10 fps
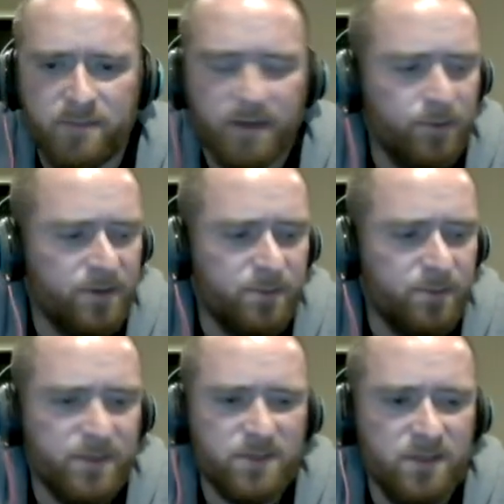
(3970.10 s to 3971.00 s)
They got one of
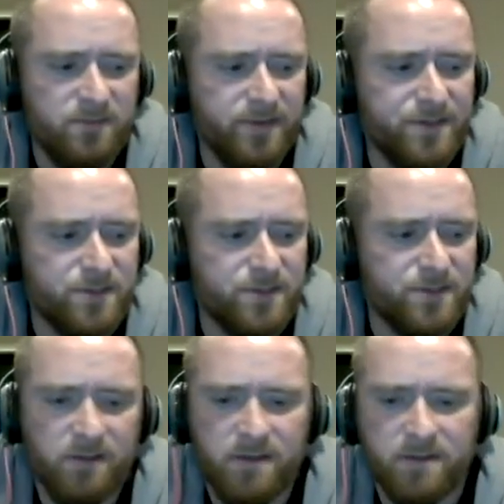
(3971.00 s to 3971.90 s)
the best defenses
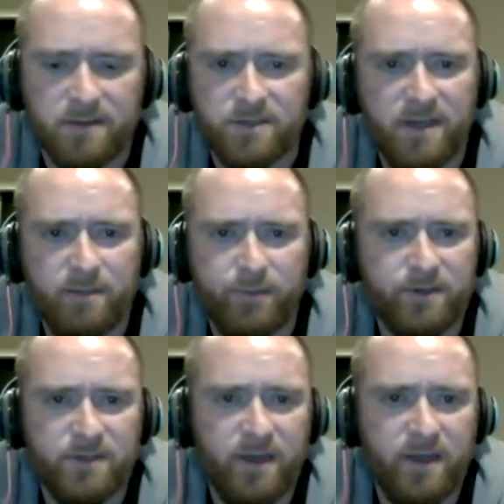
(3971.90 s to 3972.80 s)
in the league. They just can't put
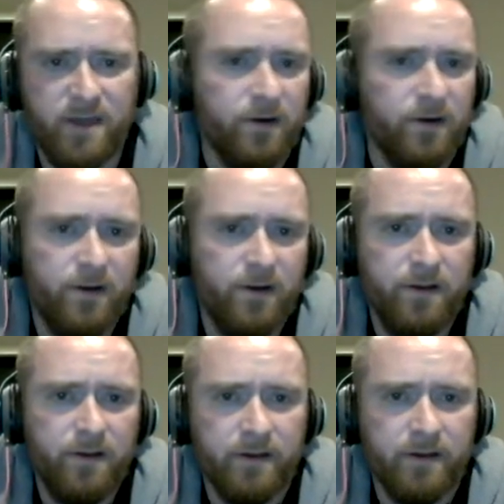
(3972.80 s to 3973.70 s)
it together.
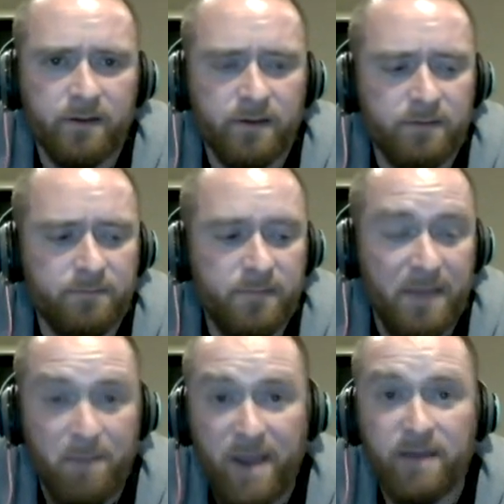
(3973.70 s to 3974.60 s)
And they
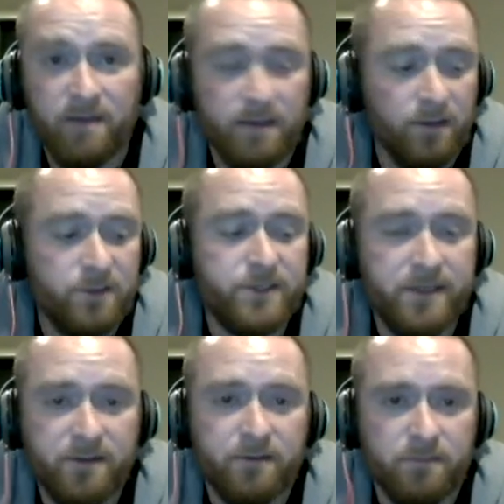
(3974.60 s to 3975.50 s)
might. It looks like
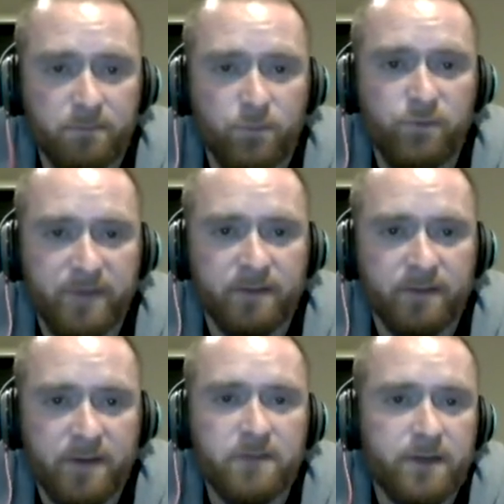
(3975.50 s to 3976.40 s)
they're moving in the
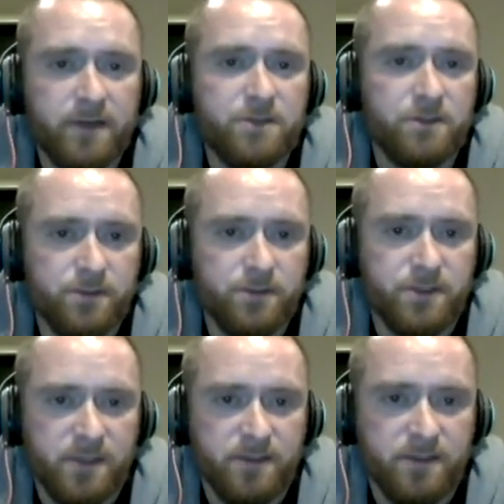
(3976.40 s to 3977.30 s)
right direction towards the
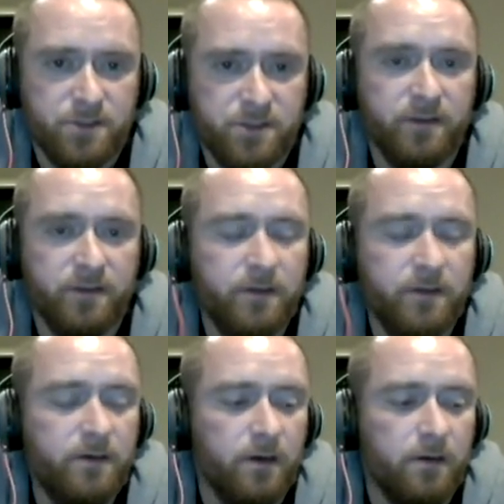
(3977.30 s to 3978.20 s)
end of this year.
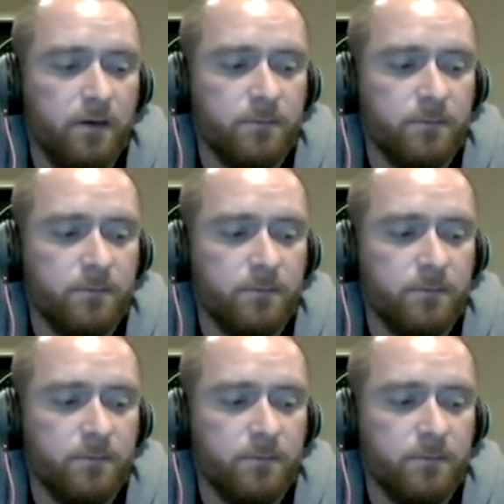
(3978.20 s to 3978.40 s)
The